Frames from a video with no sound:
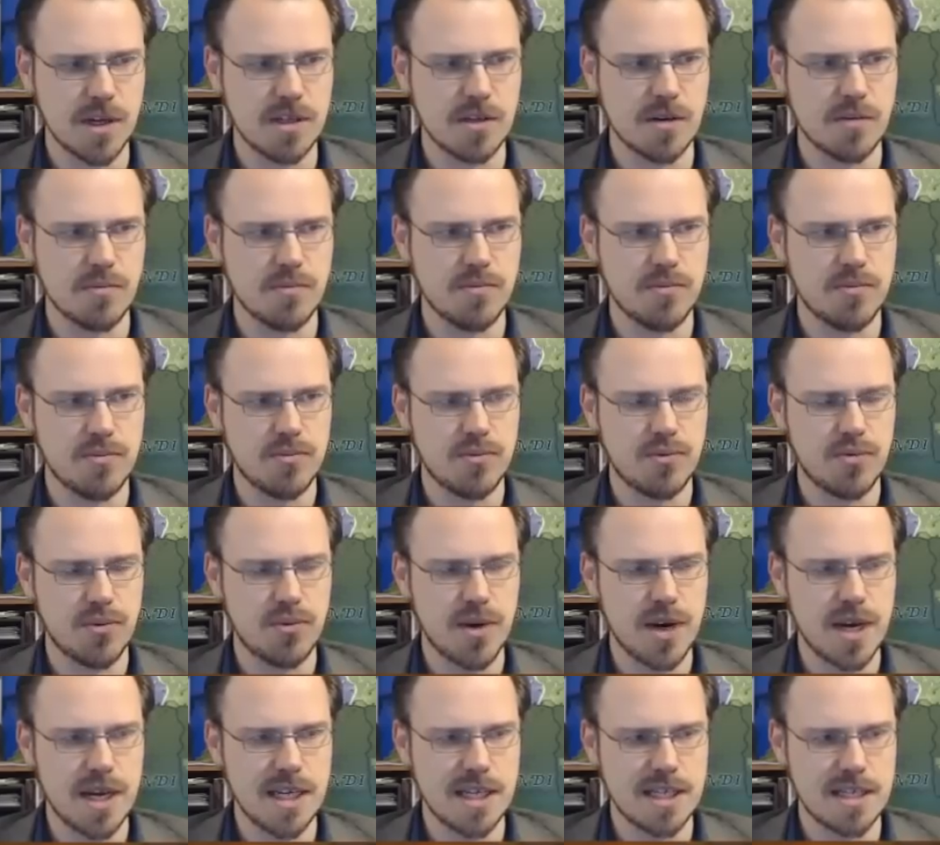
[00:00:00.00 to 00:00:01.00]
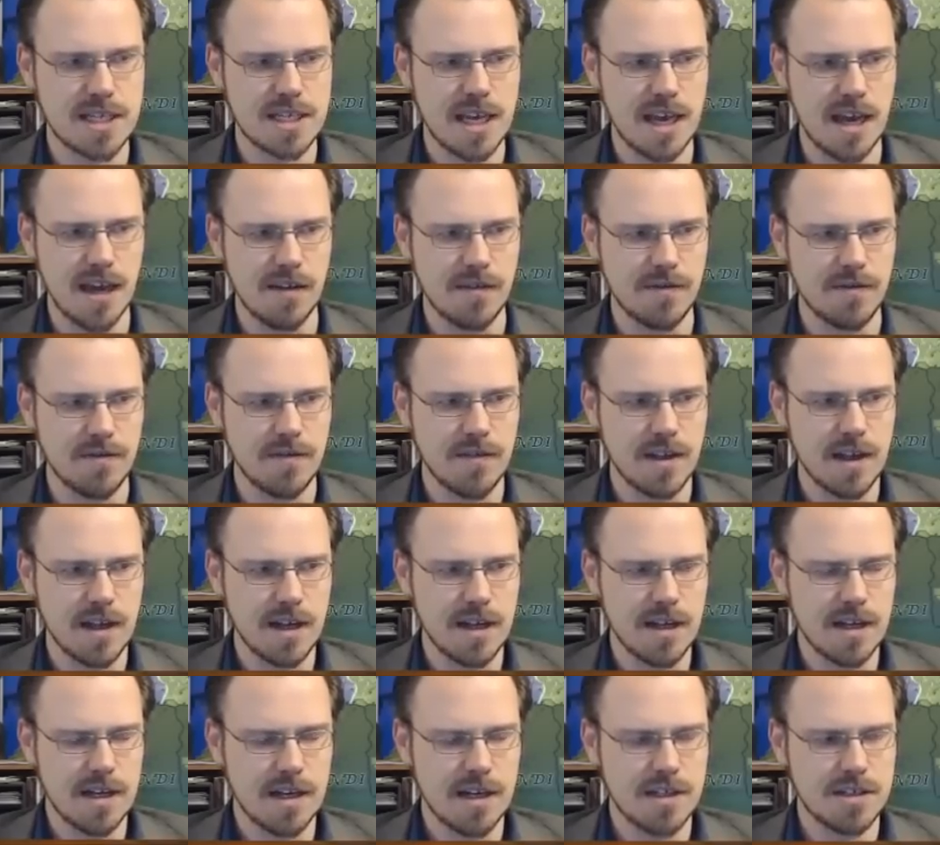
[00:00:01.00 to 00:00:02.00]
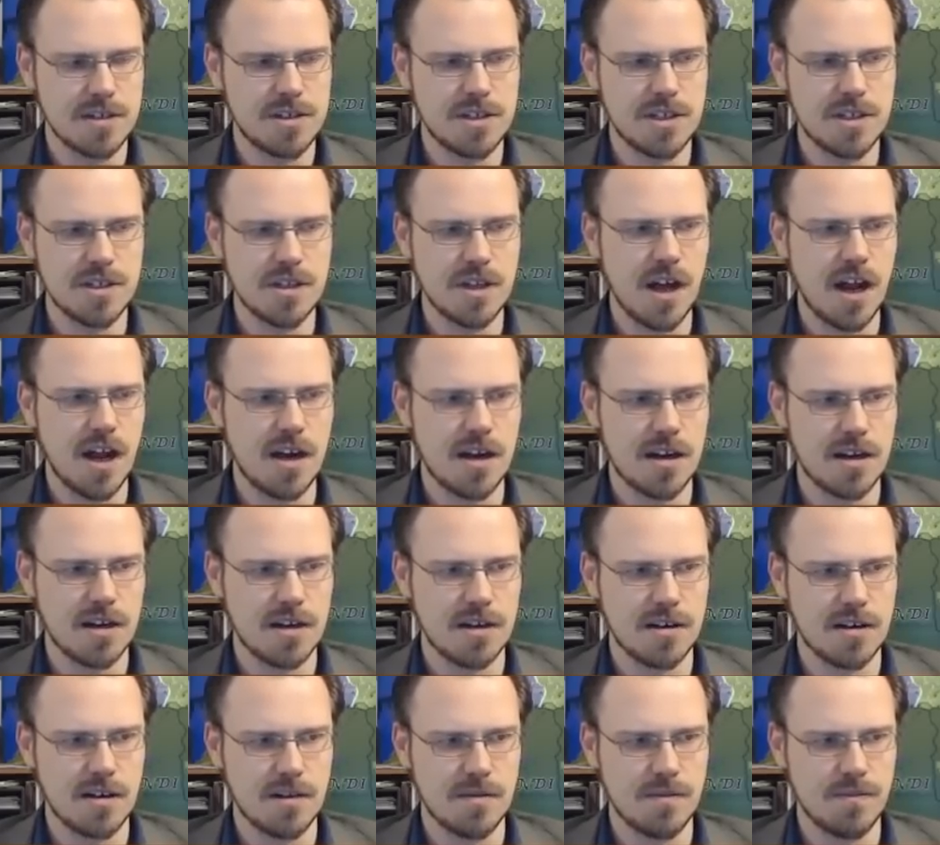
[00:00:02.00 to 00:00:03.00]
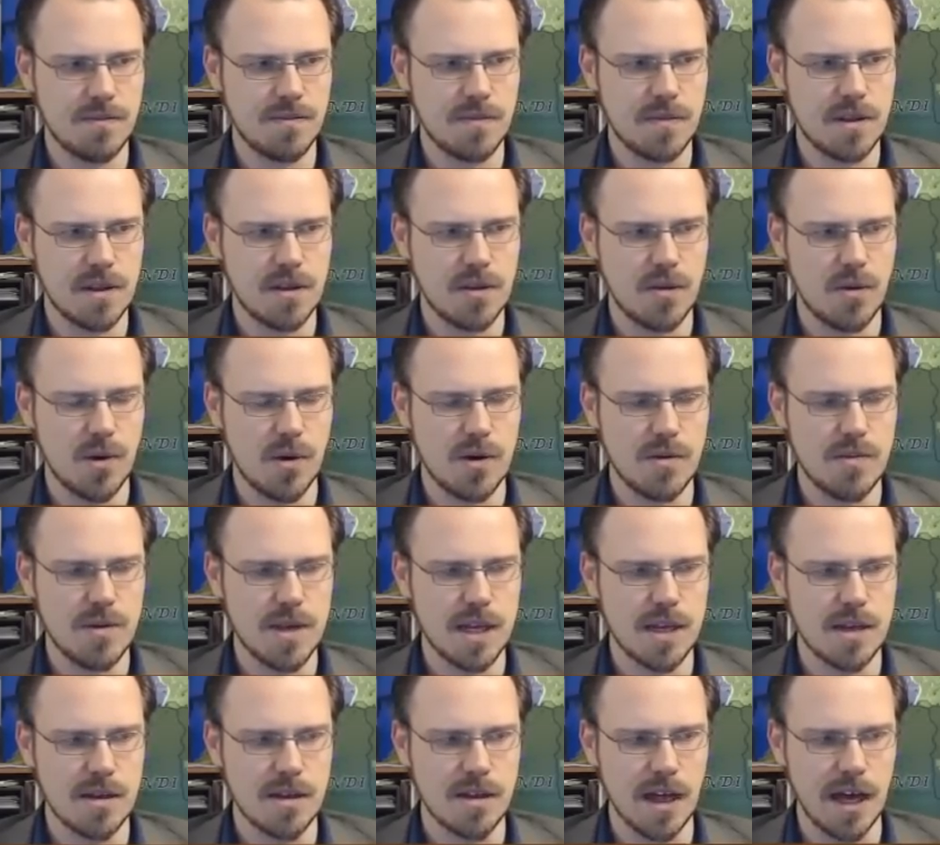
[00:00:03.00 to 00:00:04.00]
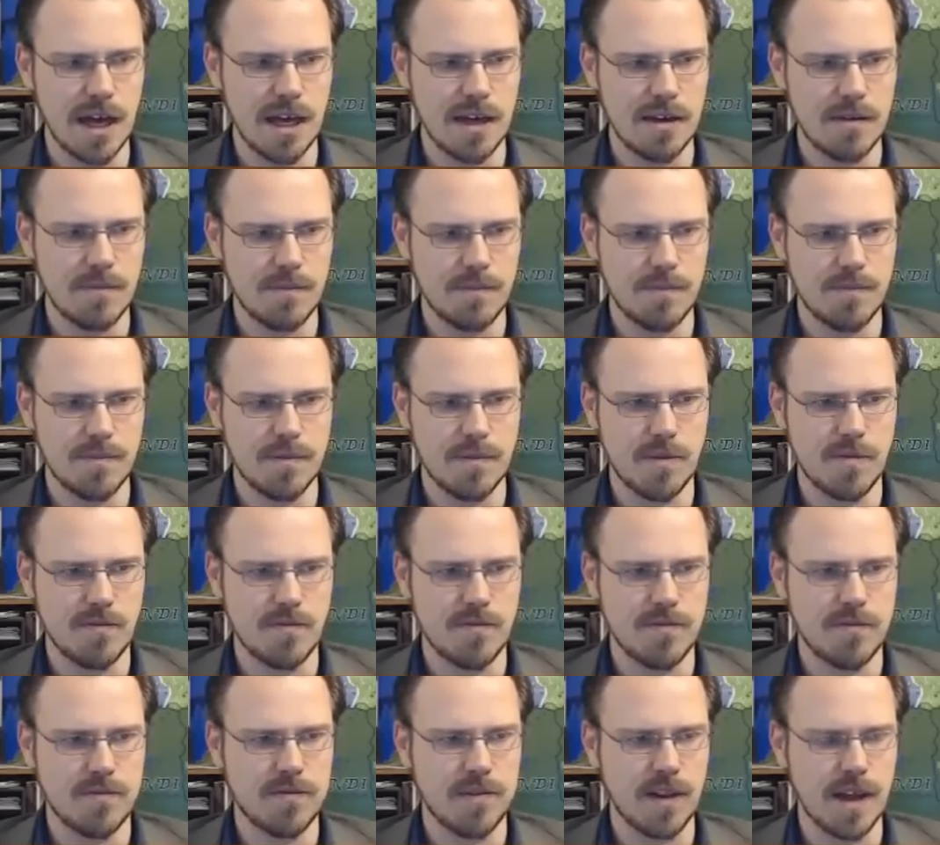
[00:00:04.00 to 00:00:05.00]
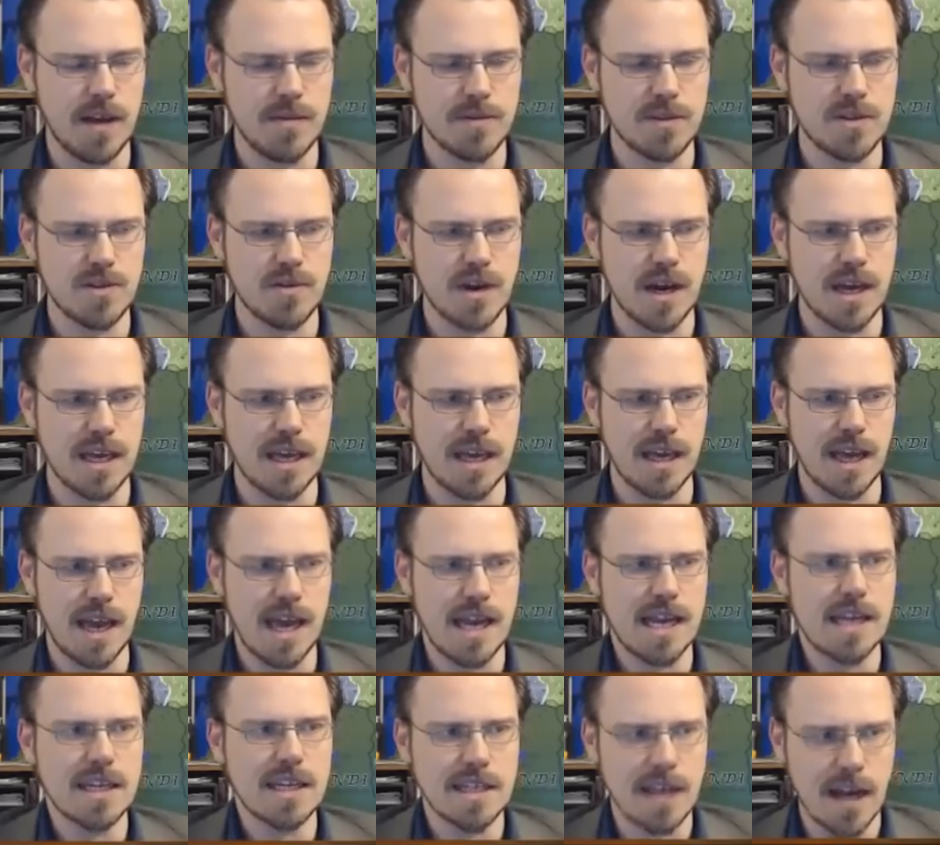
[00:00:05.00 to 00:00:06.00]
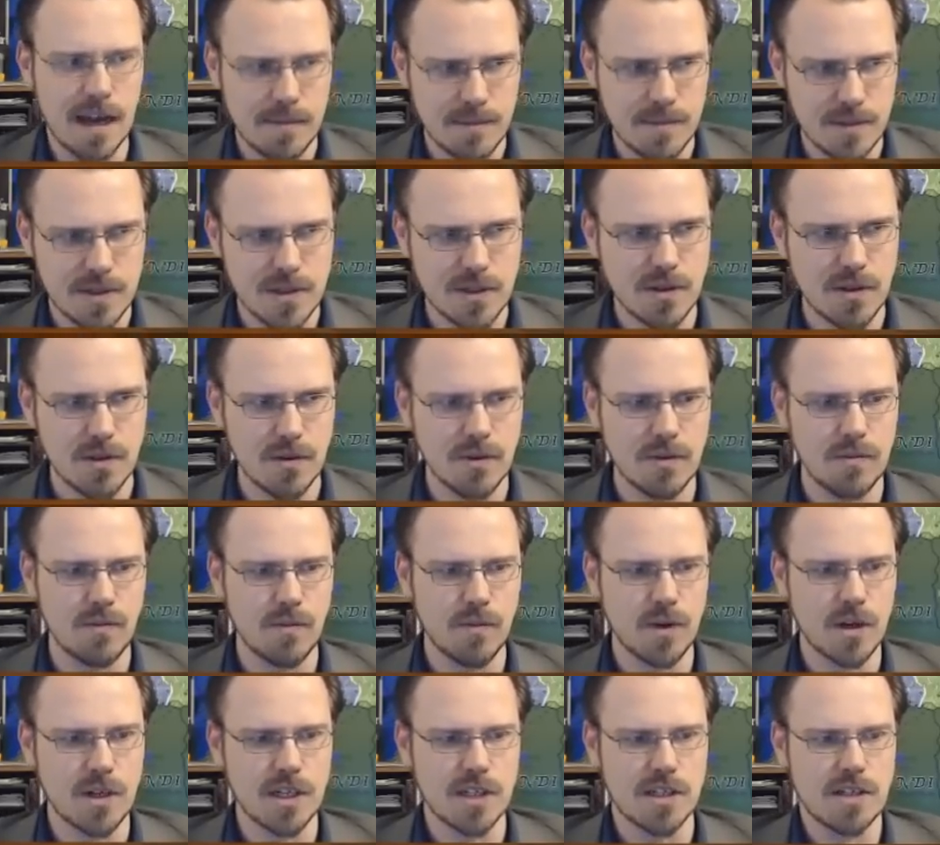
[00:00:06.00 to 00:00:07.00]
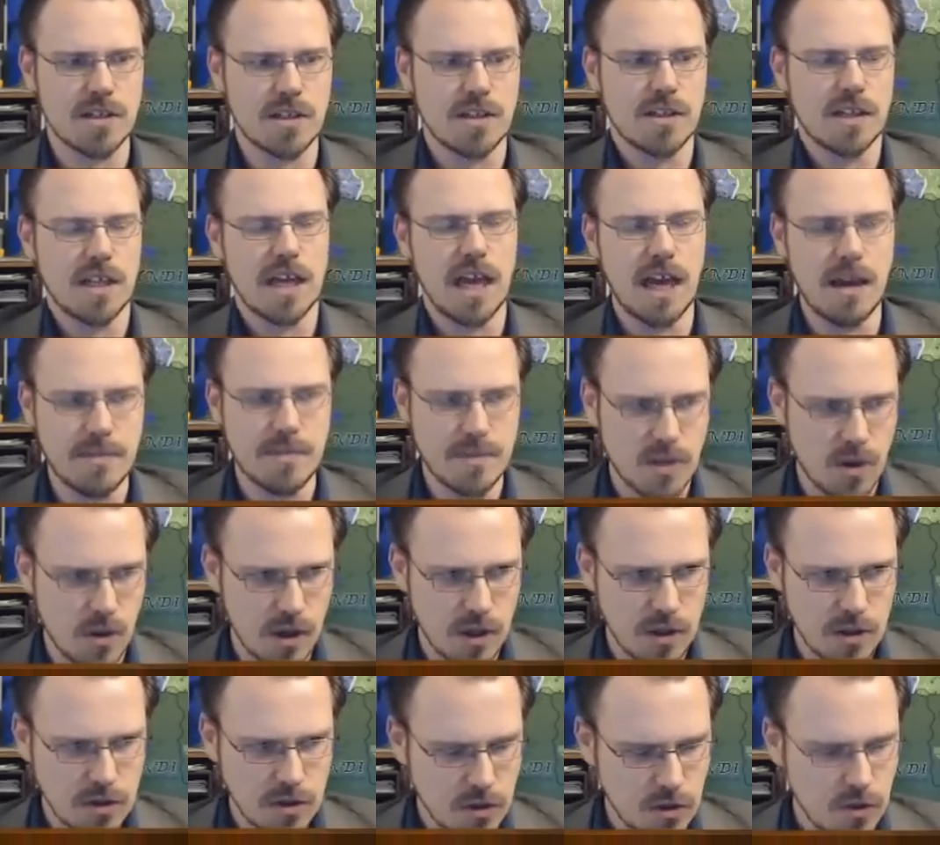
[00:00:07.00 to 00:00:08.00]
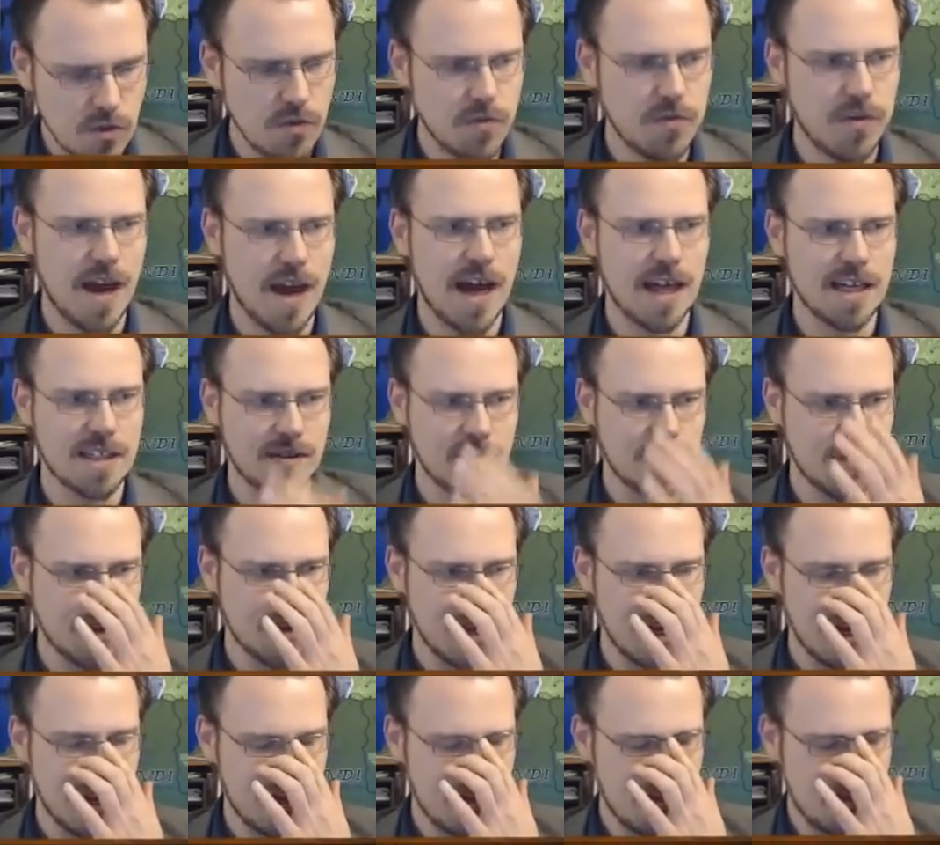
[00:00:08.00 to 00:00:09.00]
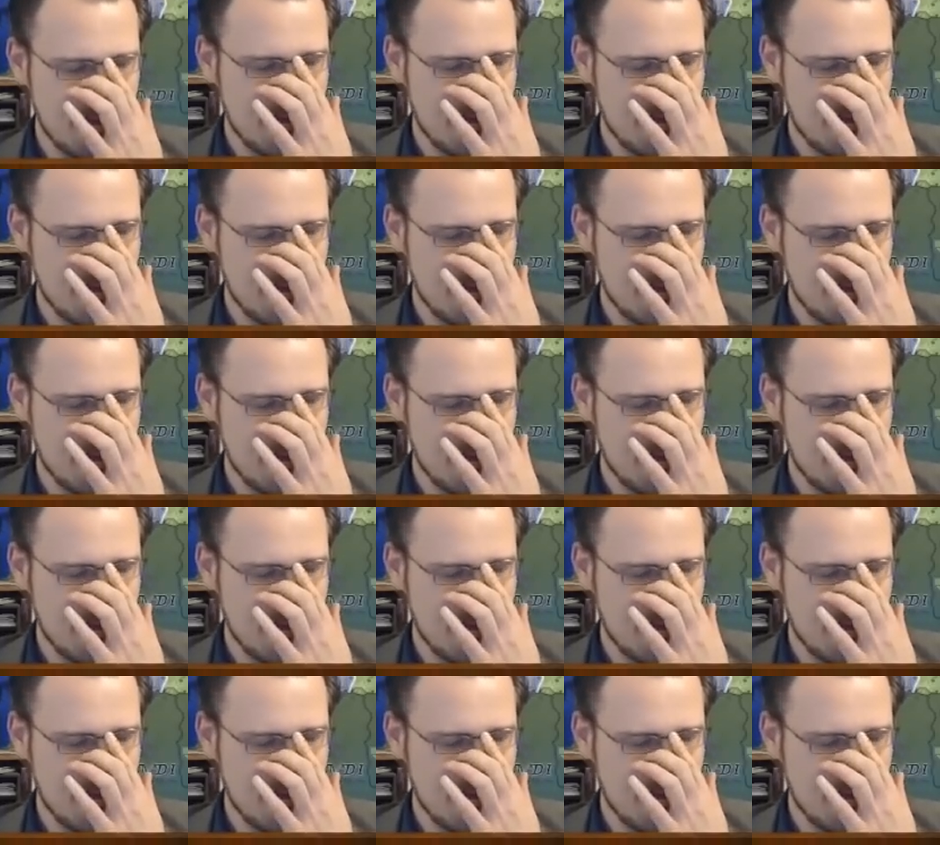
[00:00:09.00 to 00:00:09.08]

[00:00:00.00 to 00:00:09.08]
are pretty safe. She's not going to be, like, flame striking anytime soon. We're just, the game's going too fast for that.